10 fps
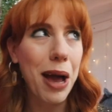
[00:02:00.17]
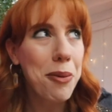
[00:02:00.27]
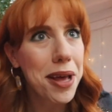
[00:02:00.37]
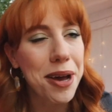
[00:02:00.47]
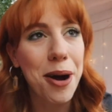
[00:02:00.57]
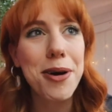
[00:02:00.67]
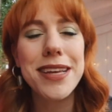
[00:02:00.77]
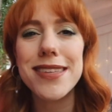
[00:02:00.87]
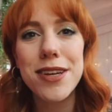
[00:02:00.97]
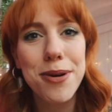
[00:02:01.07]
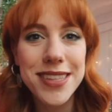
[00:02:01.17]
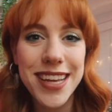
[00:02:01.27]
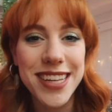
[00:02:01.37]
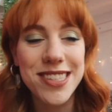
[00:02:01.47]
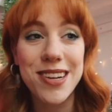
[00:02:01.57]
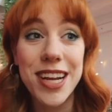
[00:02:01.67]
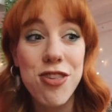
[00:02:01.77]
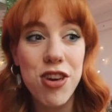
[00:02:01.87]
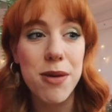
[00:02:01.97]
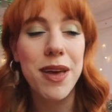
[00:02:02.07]
I wanna go and he's like go get tickets they're kind of
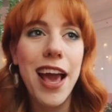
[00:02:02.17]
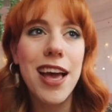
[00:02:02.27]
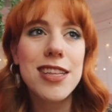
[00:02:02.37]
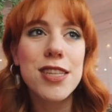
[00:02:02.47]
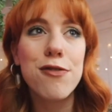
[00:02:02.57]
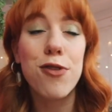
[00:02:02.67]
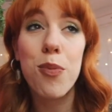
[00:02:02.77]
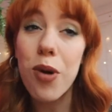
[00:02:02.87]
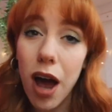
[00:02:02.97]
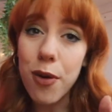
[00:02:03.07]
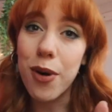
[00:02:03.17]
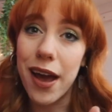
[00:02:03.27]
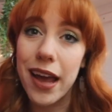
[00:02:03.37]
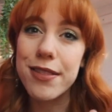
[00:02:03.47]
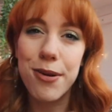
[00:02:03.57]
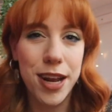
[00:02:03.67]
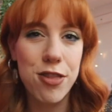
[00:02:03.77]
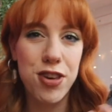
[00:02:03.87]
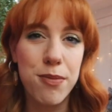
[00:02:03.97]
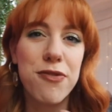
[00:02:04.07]
cheap and for Broadway they're kind of
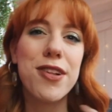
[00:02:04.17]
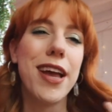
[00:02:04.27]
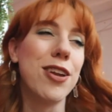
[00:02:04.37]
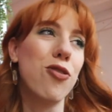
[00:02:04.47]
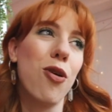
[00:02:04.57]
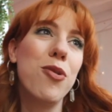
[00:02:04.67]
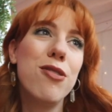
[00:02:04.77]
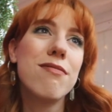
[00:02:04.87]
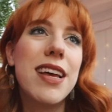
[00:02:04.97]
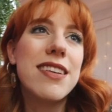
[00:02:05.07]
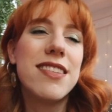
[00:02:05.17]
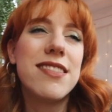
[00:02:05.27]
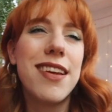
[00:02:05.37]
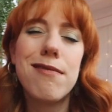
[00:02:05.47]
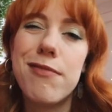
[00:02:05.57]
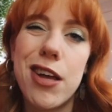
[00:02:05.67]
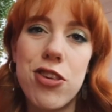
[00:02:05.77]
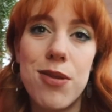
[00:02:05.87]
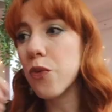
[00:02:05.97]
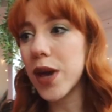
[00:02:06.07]
cheap for like normal existing not
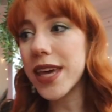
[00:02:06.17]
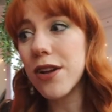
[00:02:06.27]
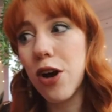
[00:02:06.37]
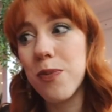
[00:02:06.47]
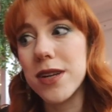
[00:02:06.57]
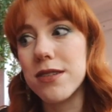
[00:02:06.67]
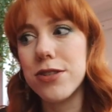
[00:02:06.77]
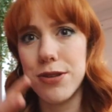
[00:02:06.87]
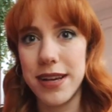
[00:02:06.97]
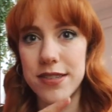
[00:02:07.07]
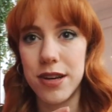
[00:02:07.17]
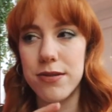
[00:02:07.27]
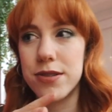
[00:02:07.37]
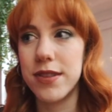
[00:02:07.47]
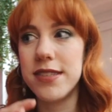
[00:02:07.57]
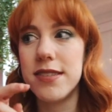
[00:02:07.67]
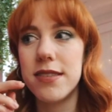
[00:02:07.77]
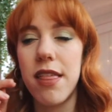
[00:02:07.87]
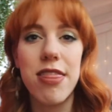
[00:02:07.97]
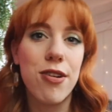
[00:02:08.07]
cheap. Wicked opened two days ago so this is
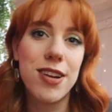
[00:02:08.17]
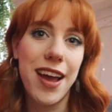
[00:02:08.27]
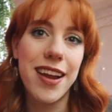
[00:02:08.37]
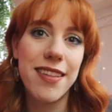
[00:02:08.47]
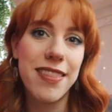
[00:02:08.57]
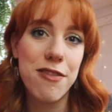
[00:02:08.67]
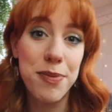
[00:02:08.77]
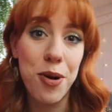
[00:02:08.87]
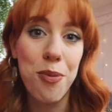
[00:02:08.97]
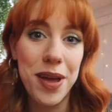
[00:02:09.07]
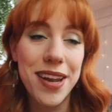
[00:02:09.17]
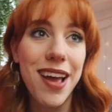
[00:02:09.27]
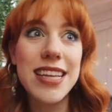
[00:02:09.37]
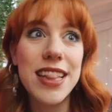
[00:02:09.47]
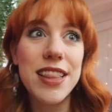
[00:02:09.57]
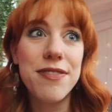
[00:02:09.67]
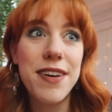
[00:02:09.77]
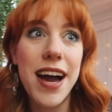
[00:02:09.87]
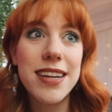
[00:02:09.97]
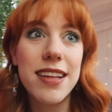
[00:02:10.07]
the third night that they've been open. The
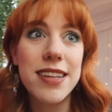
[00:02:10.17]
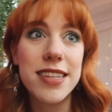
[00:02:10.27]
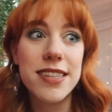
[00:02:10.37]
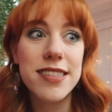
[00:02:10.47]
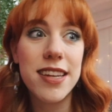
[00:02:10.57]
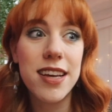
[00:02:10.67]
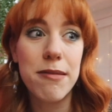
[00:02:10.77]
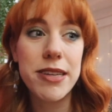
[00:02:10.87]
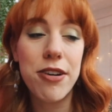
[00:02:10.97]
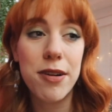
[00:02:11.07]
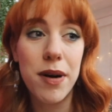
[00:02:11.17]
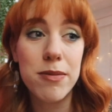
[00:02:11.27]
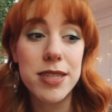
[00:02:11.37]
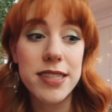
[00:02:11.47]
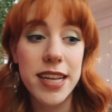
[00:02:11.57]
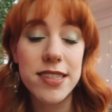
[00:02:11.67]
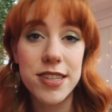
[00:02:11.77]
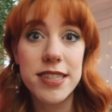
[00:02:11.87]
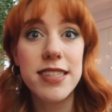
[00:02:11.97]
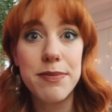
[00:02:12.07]
fact that Glinda's gonna come down in a bubble and say it's
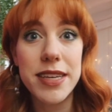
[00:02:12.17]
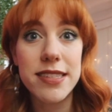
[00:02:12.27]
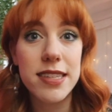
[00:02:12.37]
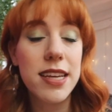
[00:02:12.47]
good to see me, isn't